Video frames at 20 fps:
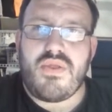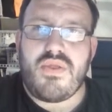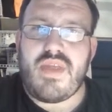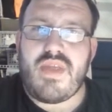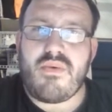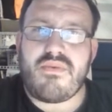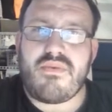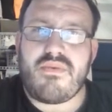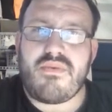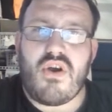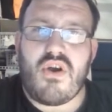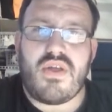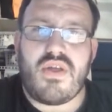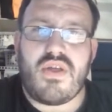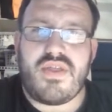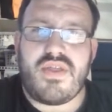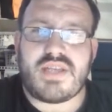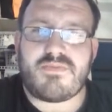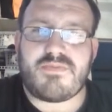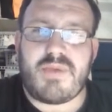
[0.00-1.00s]
Now we've got
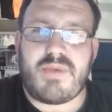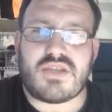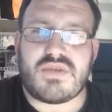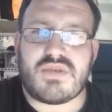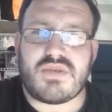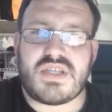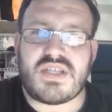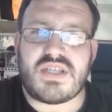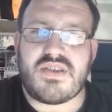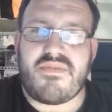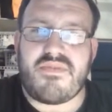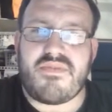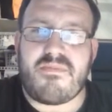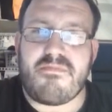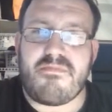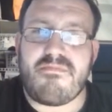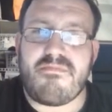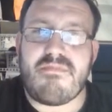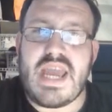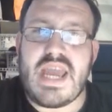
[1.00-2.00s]
this picture, which is of
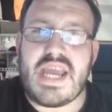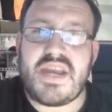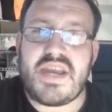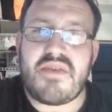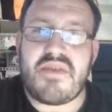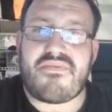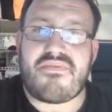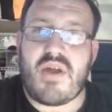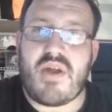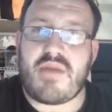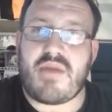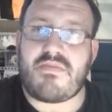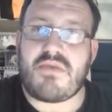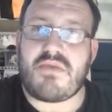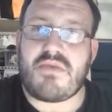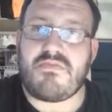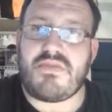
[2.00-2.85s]
mainframe